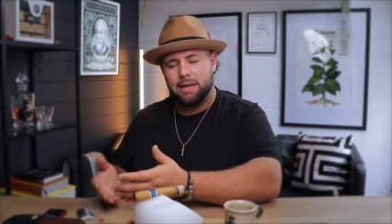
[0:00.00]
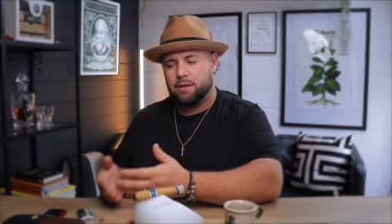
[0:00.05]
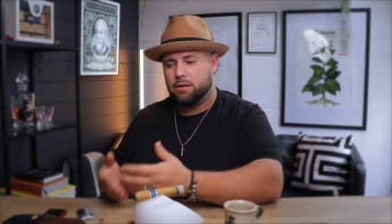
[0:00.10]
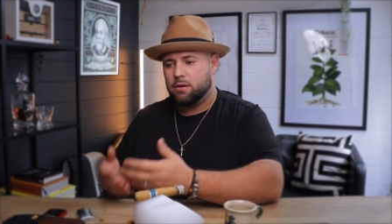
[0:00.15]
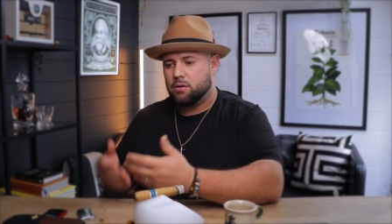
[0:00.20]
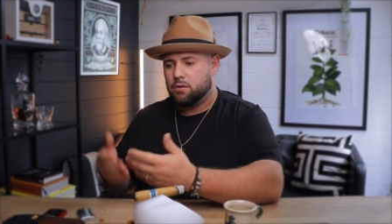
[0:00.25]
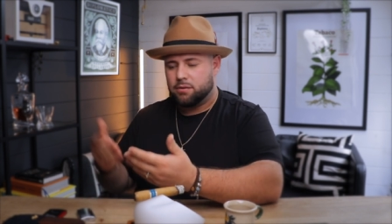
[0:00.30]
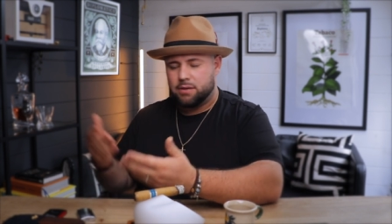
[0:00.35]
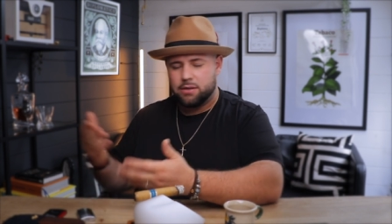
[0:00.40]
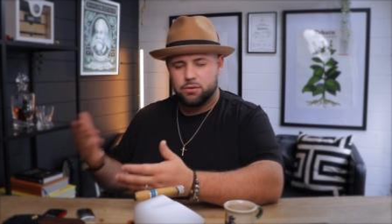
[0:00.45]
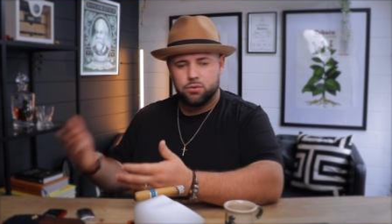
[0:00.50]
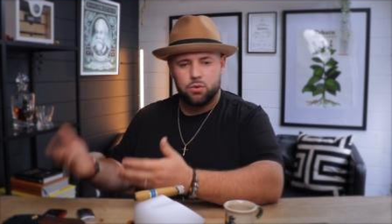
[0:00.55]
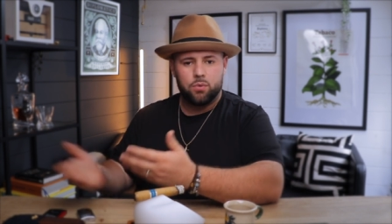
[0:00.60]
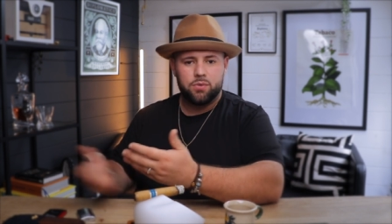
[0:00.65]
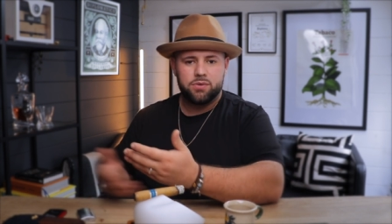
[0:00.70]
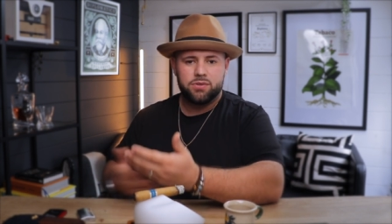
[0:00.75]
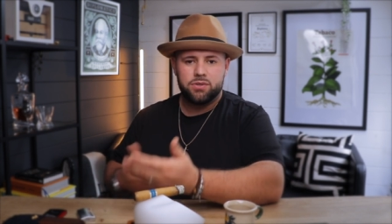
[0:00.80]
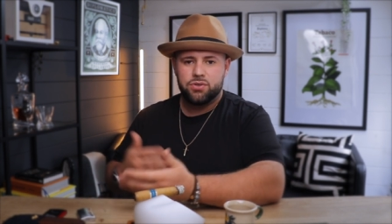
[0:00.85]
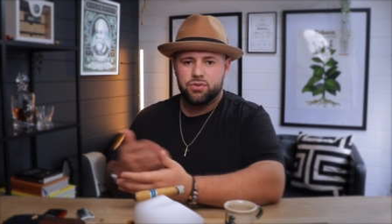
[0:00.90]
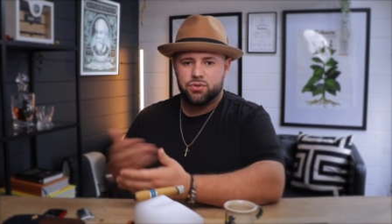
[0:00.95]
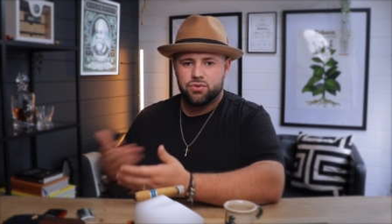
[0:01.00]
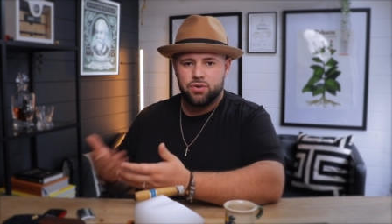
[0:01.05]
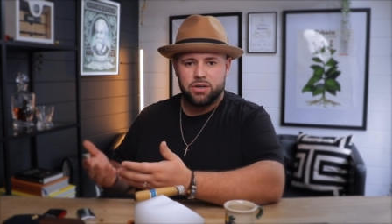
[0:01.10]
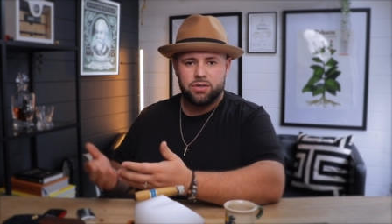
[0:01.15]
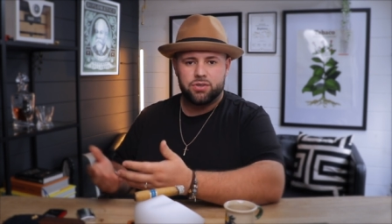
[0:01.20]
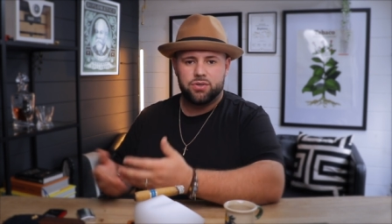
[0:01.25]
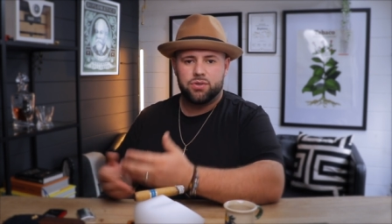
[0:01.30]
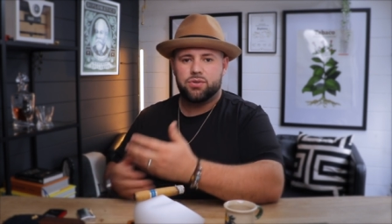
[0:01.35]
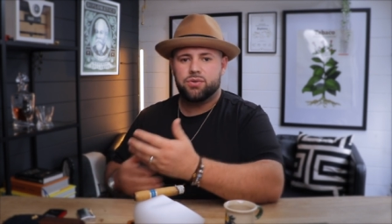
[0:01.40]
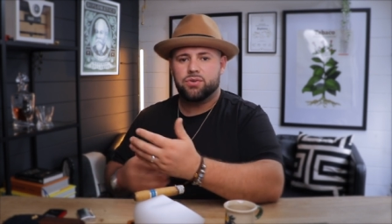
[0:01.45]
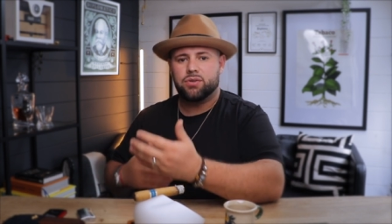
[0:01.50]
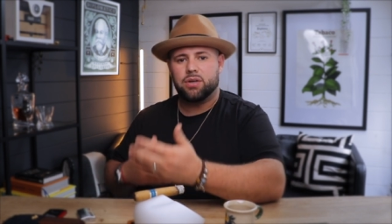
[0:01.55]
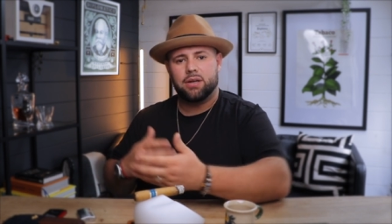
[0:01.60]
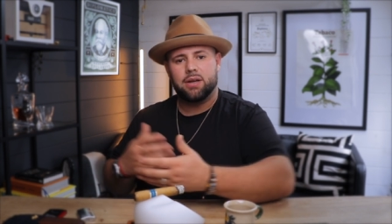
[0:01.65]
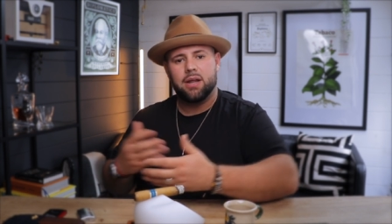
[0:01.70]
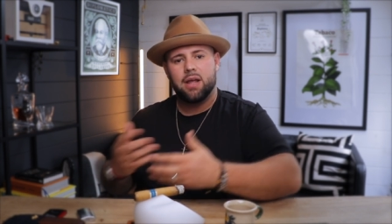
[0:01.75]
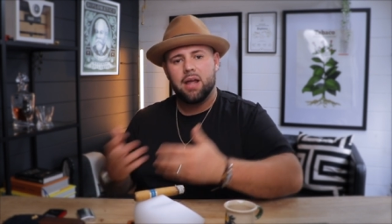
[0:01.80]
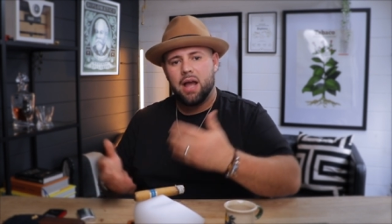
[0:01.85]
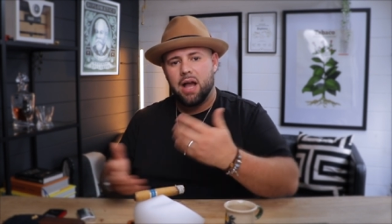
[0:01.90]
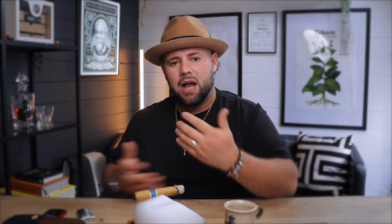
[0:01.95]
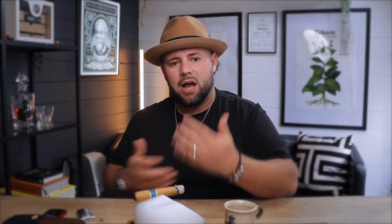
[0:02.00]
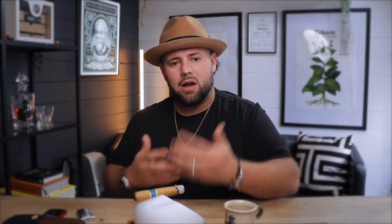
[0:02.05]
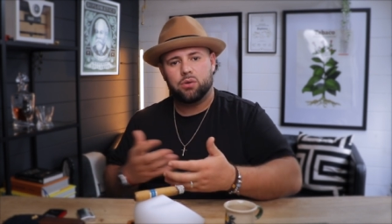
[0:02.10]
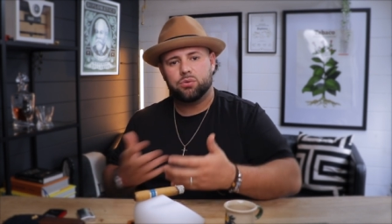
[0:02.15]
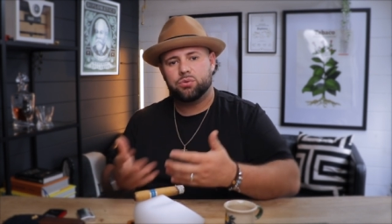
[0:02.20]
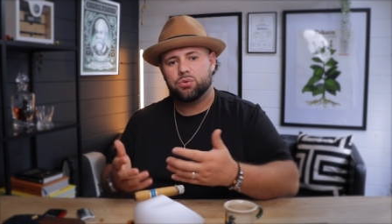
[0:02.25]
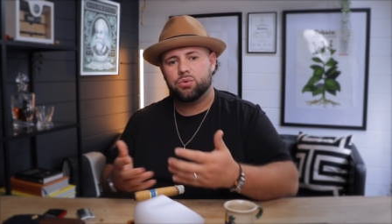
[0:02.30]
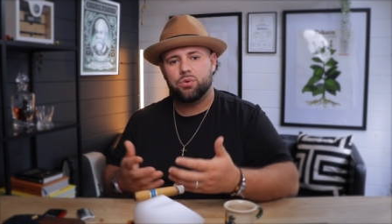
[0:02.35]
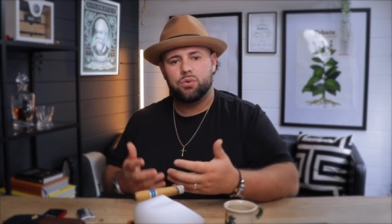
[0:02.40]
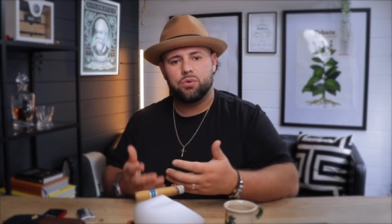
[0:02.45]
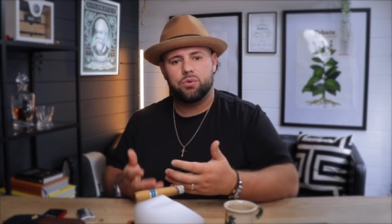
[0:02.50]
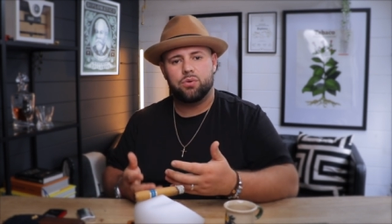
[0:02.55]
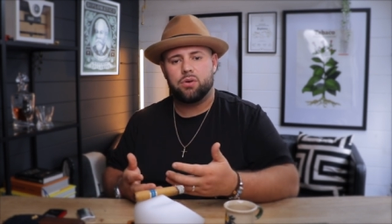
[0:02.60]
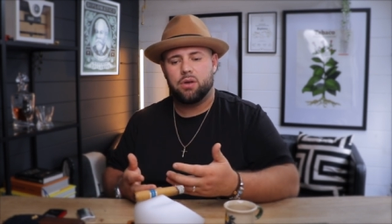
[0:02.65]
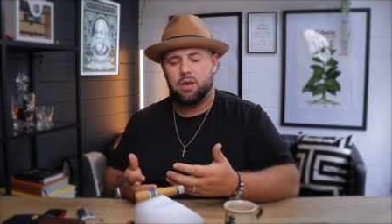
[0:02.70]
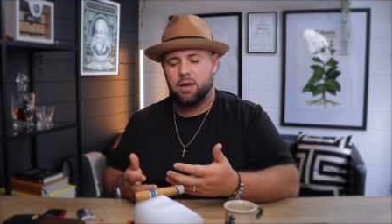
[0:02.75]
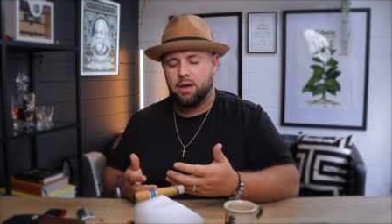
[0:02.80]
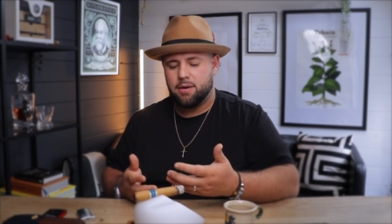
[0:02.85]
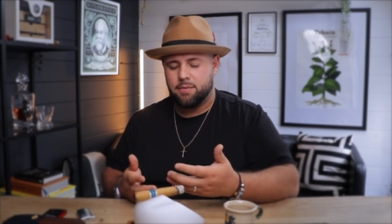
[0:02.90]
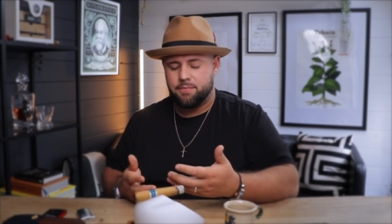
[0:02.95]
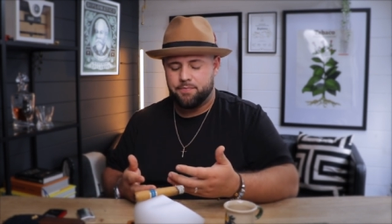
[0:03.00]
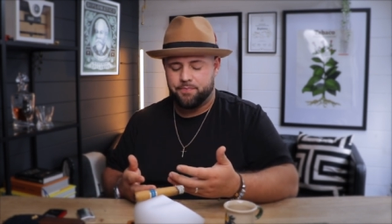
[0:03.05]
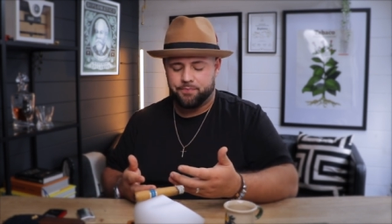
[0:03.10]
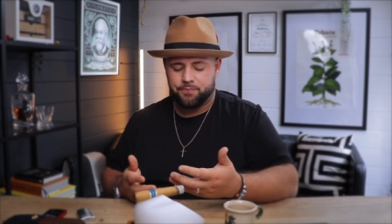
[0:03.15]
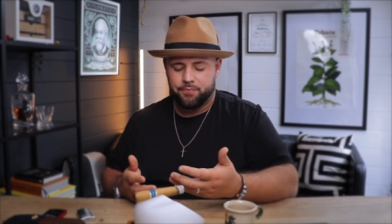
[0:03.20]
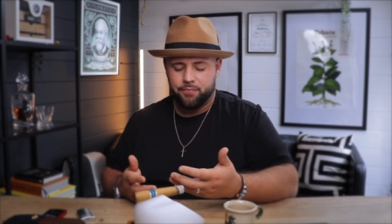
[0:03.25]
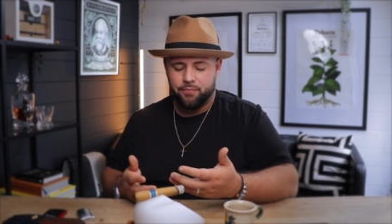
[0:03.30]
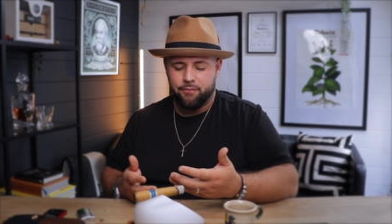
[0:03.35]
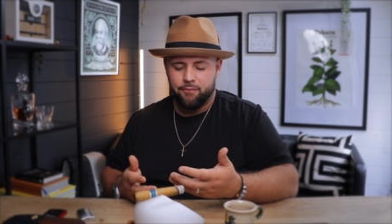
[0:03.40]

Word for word: You know, there's always instructions on how to um,